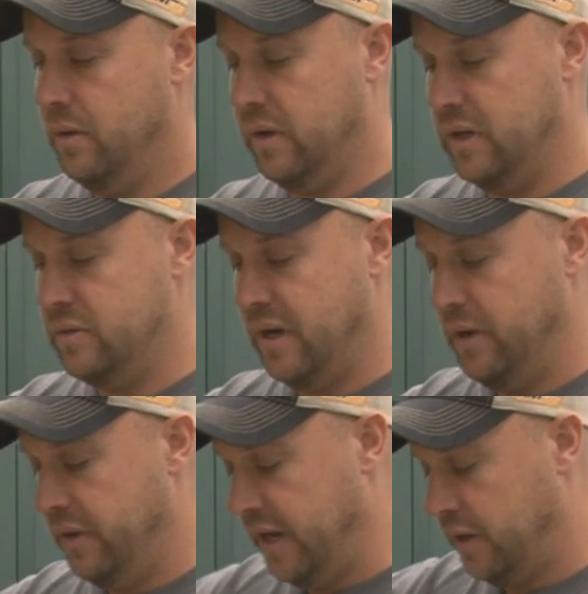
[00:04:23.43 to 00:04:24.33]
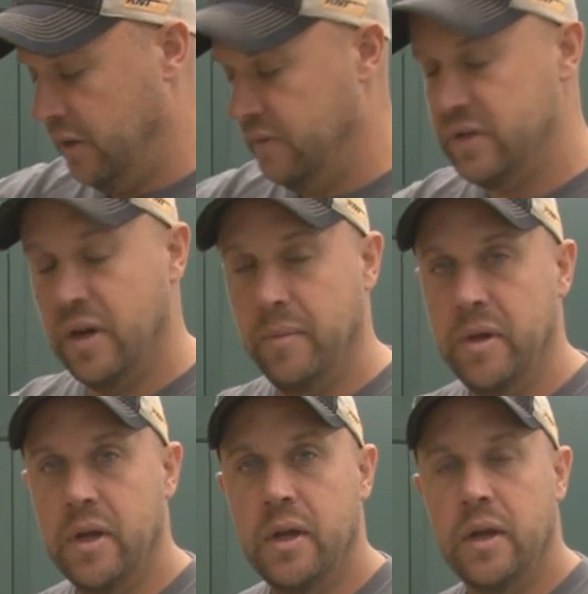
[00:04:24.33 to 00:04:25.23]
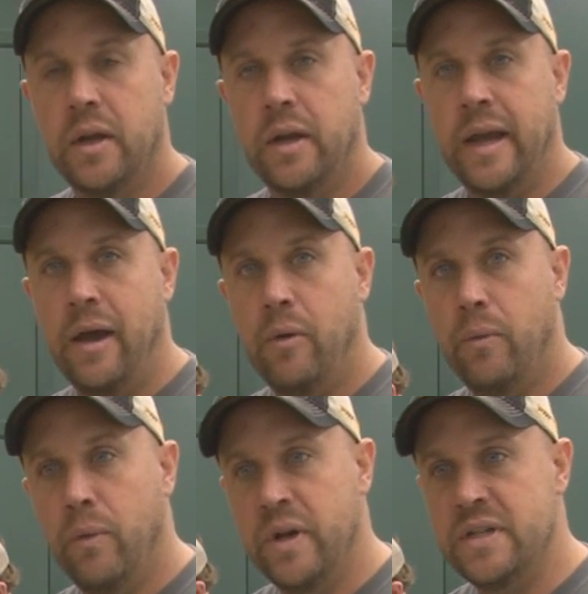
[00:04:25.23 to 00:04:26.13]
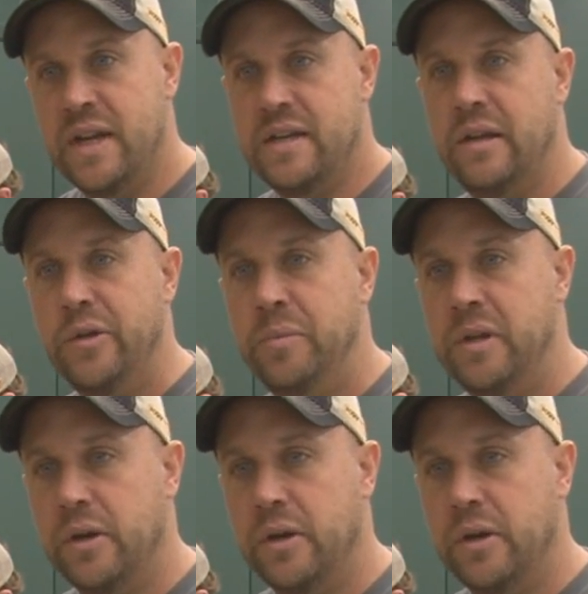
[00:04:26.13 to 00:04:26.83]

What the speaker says: Okay, so I know that curve's up. Now, what is that telling me?